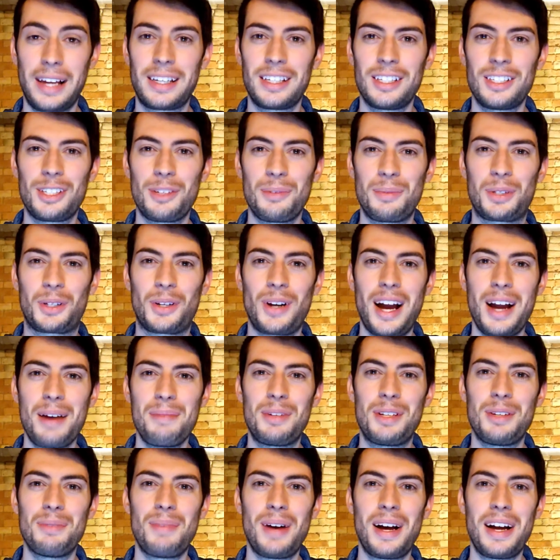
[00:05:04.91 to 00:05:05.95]
and
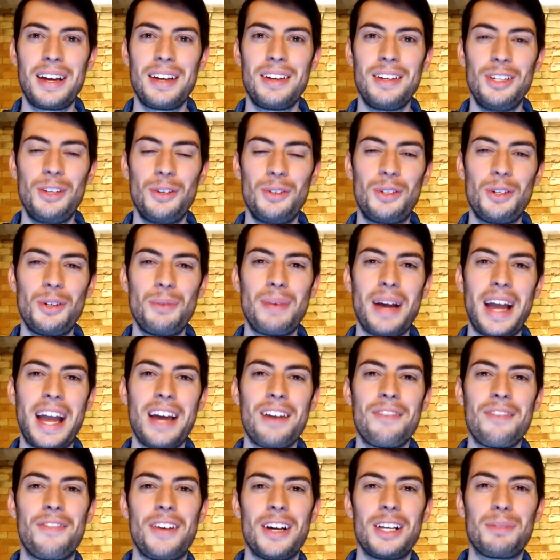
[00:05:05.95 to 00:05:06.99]
subscribe to my YouTube
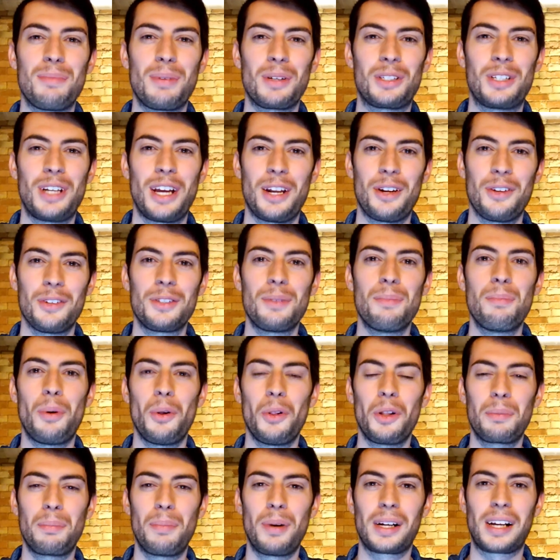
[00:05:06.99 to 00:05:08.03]
and Facebook channels,
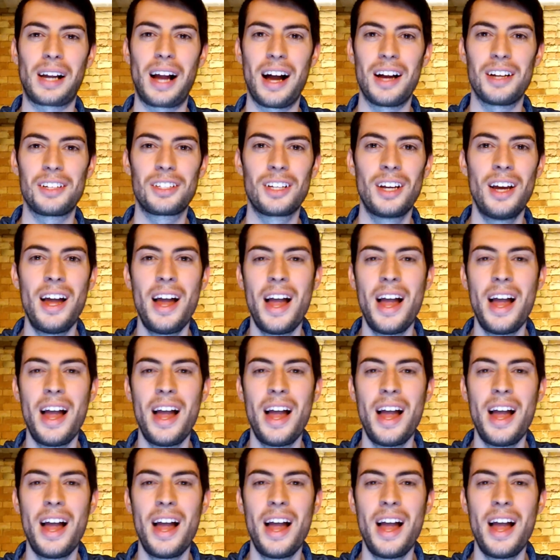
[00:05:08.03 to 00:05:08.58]
Bowling Buckosh.